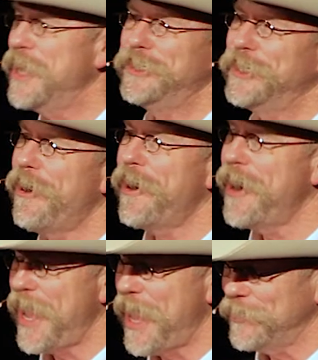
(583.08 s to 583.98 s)
And at our
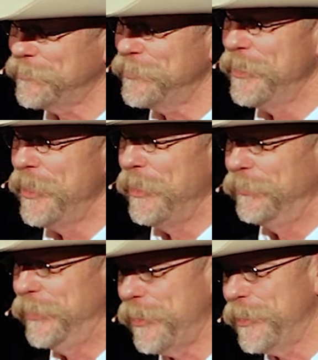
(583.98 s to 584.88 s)
house,
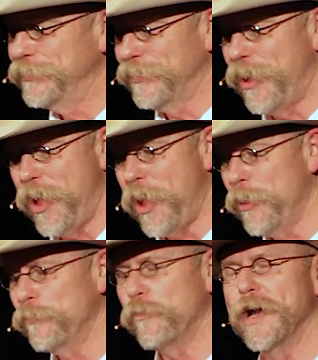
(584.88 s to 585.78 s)
there is
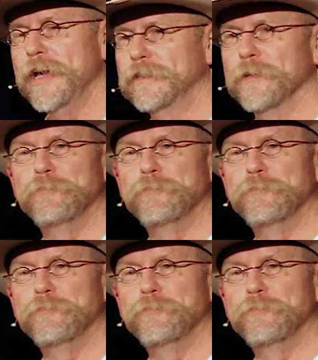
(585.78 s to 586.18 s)
always a